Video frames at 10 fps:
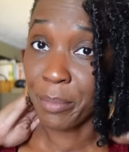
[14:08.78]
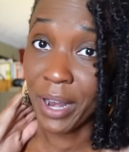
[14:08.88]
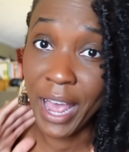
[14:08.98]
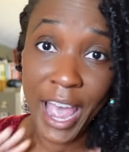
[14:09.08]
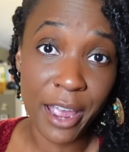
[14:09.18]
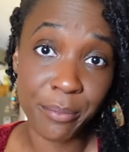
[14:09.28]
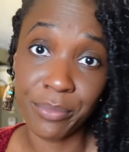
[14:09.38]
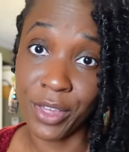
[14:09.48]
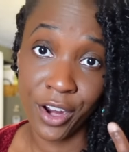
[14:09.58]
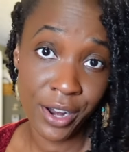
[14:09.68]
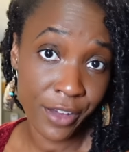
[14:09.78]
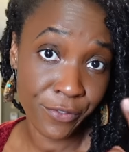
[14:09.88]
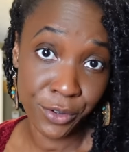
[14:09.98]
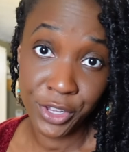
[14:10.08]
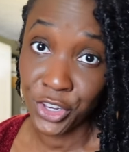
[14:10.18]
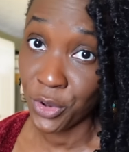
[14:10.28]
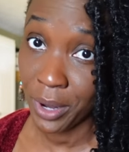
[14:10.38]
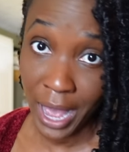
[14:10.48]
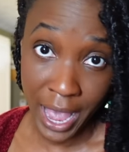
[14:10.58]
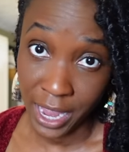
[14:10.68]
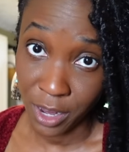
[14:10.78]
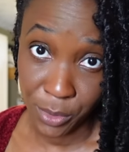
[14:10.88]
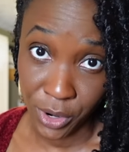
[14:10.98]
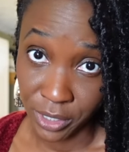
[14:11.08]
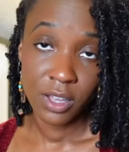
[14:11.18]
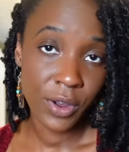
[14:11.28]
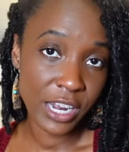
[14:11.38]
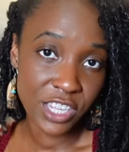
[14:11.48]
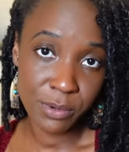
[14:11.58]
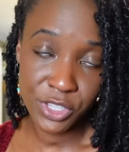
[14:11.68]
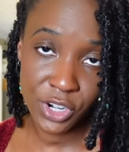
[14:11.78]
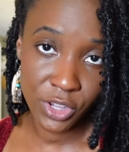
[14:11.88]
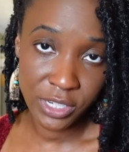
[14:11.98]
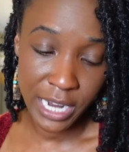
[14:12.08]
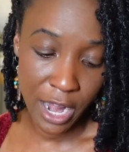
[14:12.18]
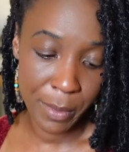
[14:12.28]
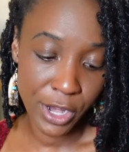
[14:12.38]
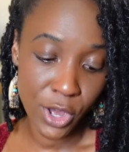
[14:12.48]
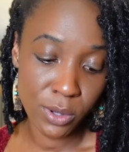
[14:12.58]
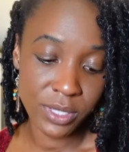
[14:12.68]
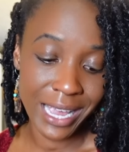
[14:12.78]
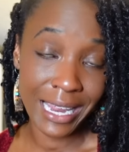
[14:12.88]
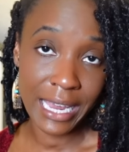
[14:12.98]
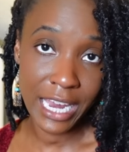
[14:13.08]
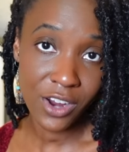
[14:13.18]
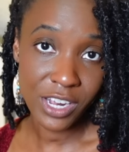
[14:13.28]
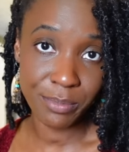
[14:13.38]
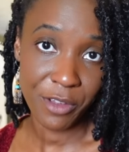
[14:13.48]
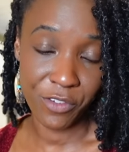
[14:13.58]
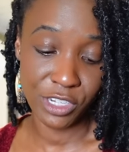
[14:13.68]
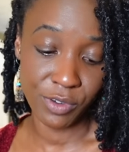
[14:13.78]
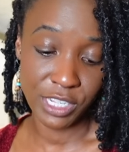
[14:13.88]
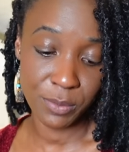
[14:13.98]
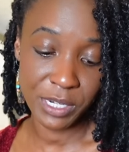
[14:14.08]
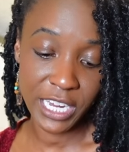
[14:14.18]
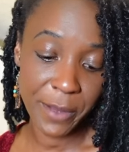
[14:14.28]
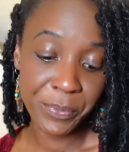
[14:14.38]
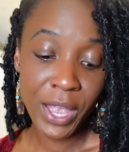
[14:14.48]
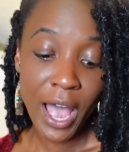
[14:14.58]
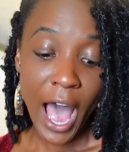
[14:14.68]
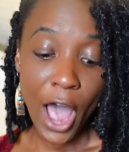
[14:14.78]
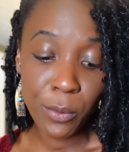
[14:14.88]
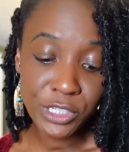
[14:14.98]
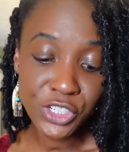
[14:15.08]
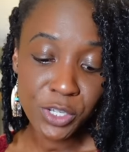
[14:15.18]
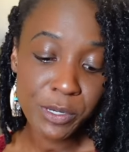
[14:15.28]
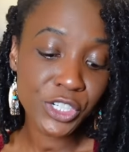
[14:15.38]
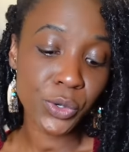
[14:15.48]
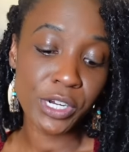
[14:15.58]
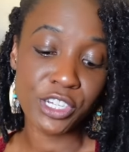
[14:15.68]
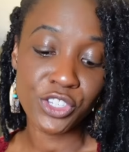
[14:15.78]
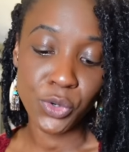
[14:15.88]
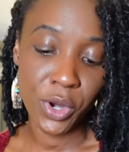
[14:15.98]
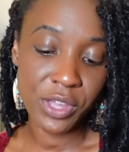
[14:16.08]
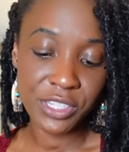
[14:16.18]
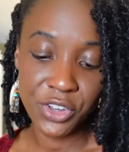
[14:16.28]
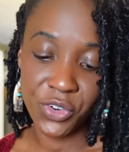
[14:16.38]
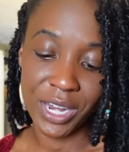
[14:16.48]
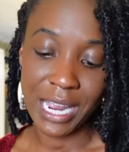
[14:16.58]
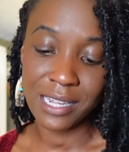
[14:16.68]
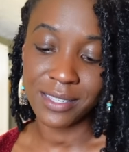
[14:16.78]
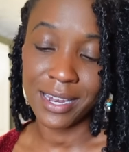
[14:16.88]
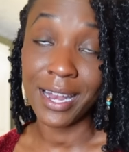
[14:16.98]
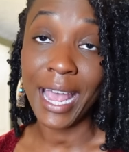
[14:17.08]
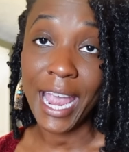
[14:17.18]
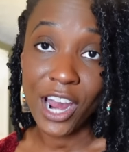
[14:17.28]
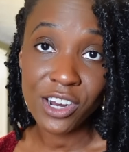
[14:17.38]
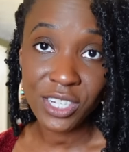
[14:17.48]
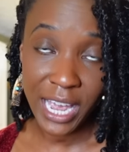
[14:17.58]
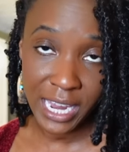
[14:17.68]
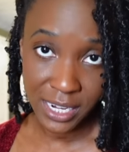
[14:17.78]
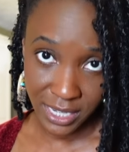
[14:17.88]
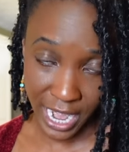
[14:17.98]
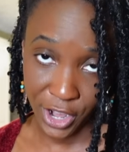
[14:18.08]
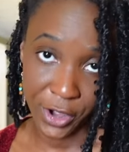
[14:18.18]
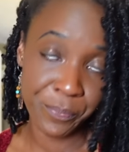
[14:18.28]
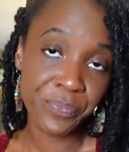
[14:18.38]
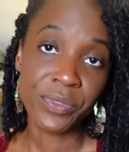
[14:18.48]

But hey, they're not fooling you and I anymore. Okay, so I'm just gonna look down at my notes, and here is my first recipe tip. I want you to be sure to store these ingredients in an airtight container